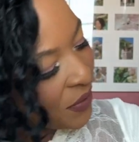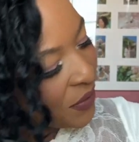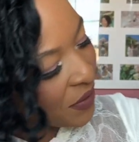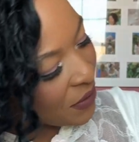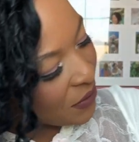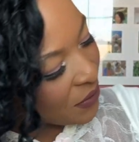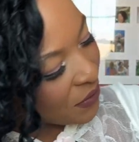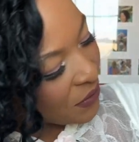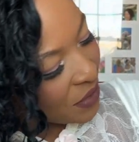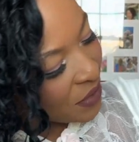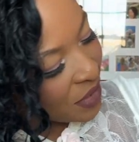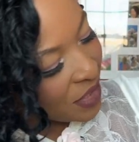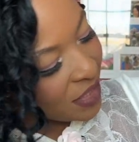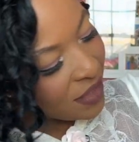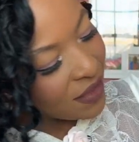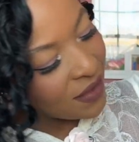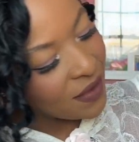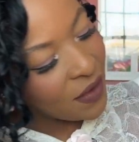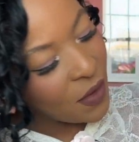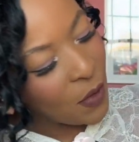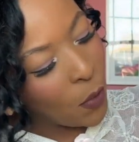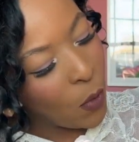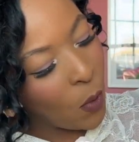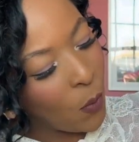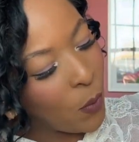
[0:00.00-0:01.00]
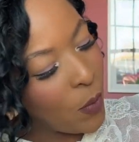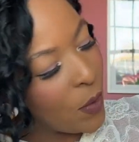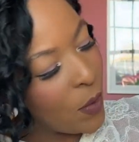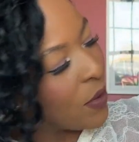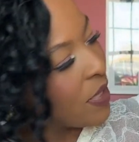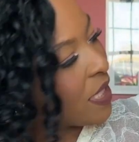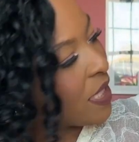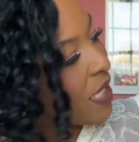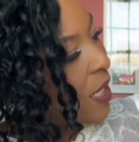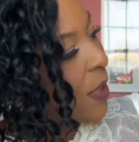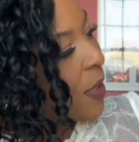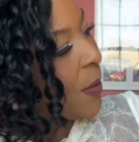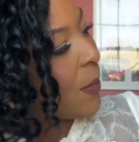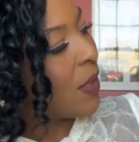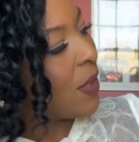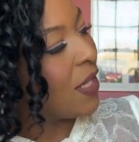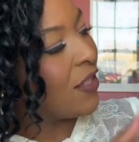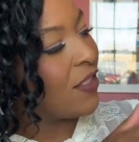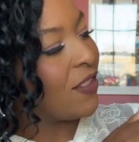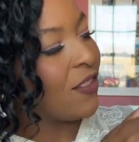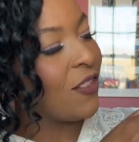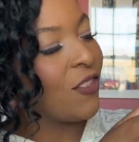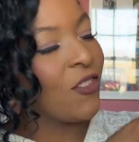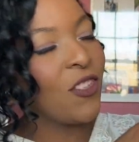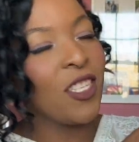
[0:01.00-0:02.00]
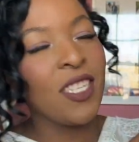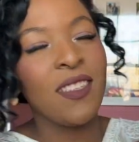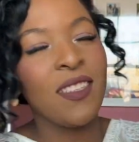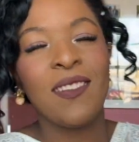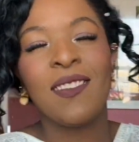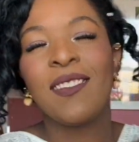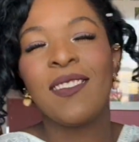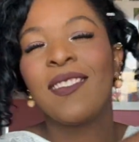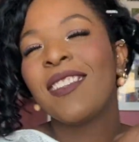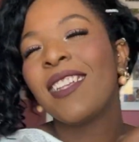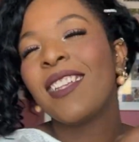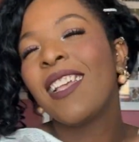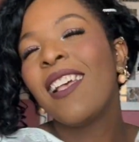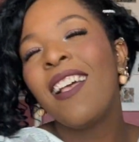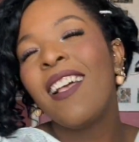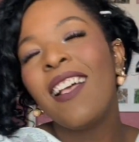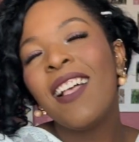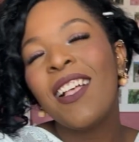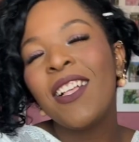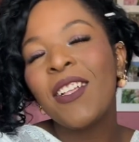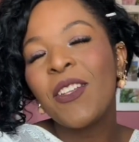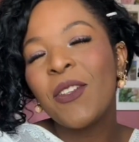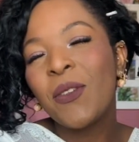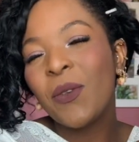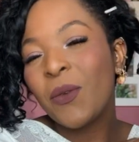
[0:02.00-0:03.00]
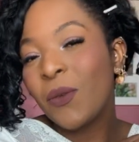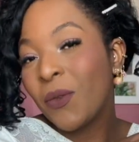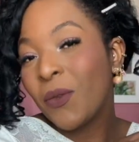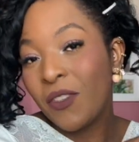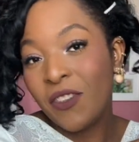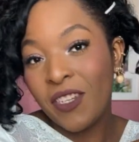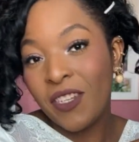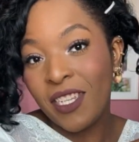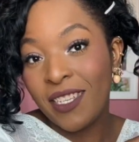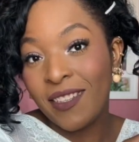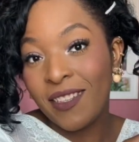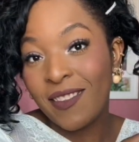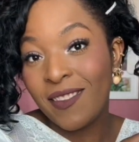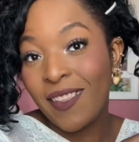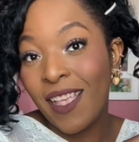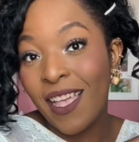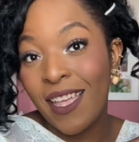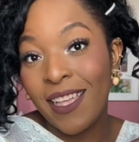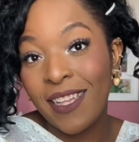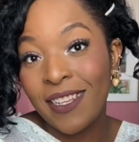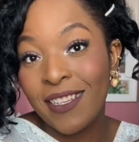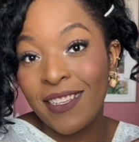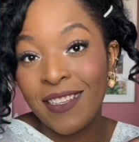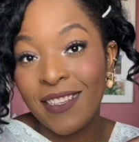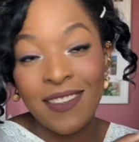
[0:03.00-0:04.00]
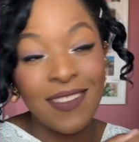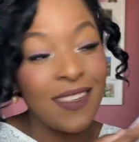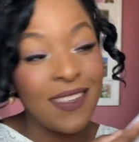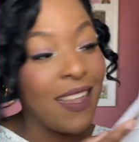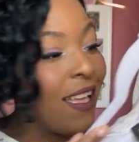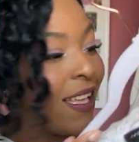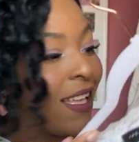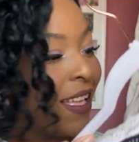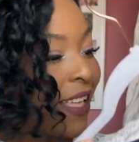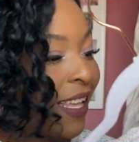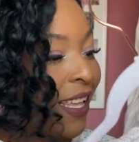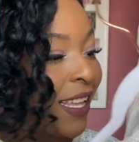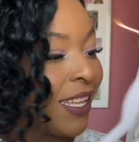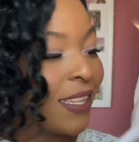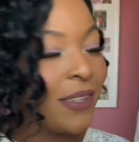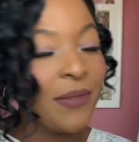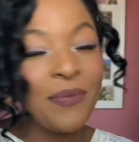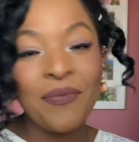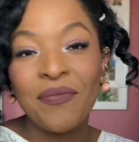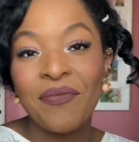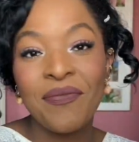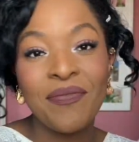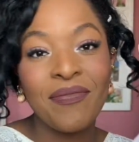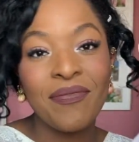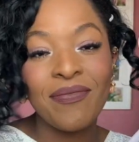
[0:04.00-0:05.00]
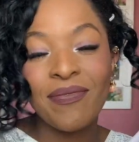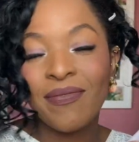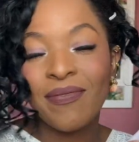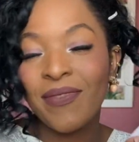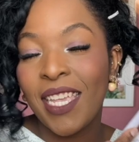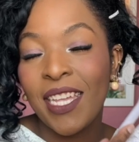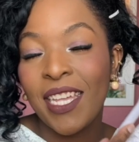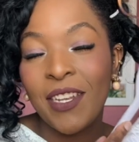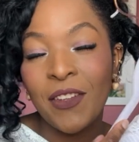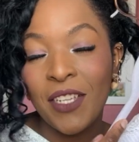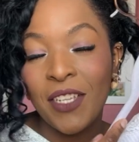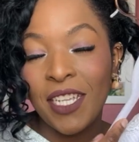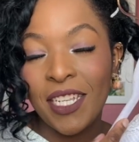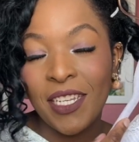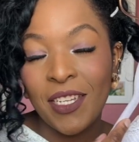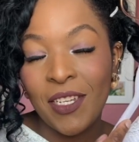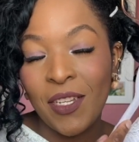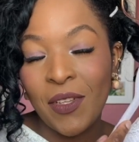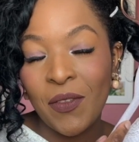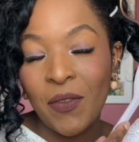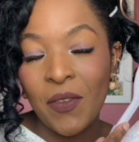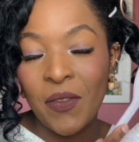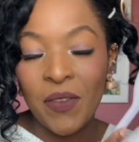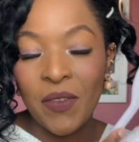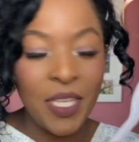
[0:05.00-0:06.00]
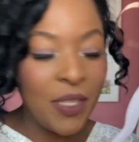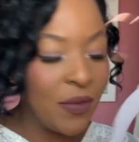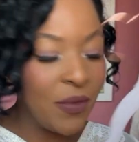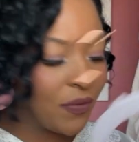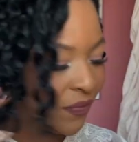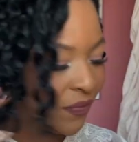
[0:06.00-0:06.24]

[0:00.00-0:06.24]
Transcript: the frills on the bottom is just gorgeous, and I cannot get enough of it.